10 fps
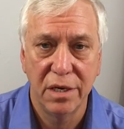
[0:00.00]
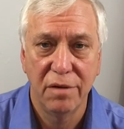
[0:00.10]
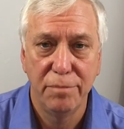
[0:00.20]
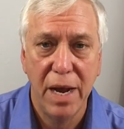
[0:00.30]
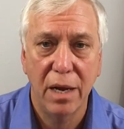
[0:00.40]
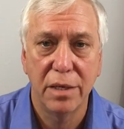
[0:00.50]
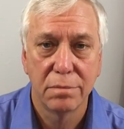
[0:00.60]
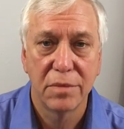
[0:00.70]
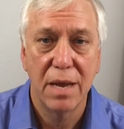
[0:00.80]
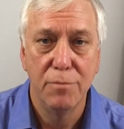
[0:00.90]
of ballots
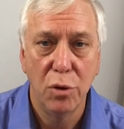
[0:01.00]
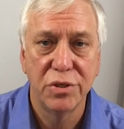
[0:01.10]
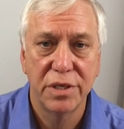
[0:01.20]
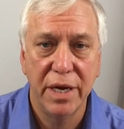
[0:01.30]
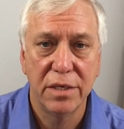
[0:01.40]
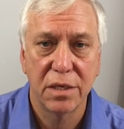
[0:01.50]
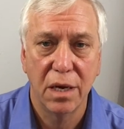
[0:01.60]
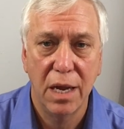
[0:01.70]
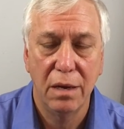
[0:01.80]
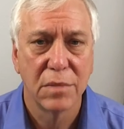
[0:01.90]
that most states
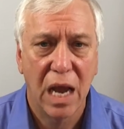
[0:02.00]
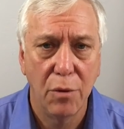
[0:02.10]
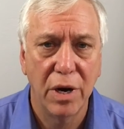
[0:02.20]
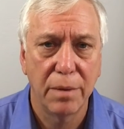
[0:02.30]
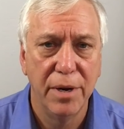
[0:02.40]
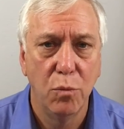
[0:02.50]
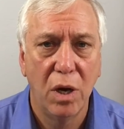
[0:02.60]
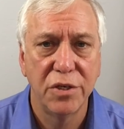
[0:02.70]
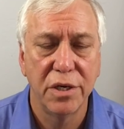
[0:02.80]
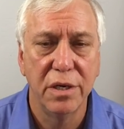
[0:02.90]
allow. I recommend
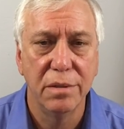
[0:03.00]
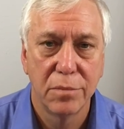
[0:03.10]
watching it.